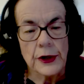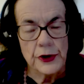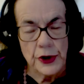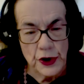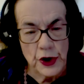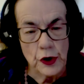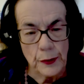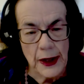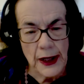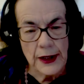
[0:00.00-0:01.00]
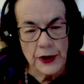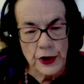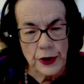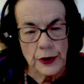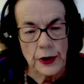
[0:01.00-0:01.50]

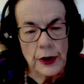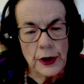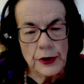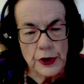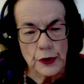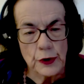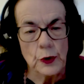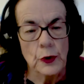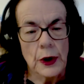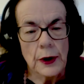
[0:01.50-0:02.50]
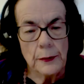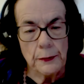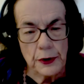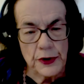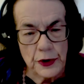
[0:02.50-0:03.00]
determination to
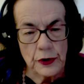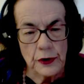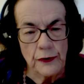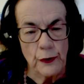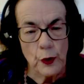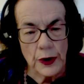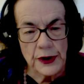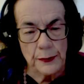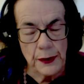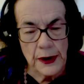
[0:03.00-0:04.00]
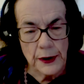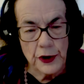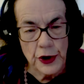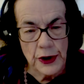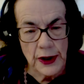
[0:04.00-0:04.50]
preserve what had been
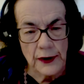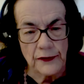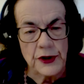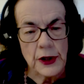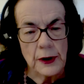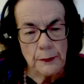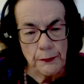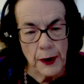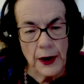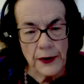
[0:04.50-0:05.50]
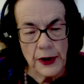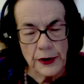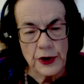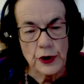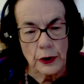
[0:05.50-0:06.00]
achieved by the
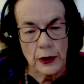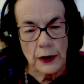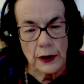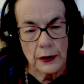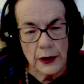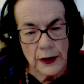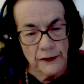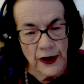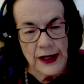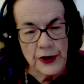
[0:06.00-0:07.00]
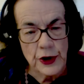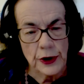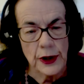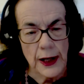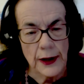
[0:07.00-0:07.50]
initial invasion
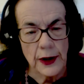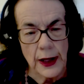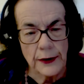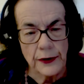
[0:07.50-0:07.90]
and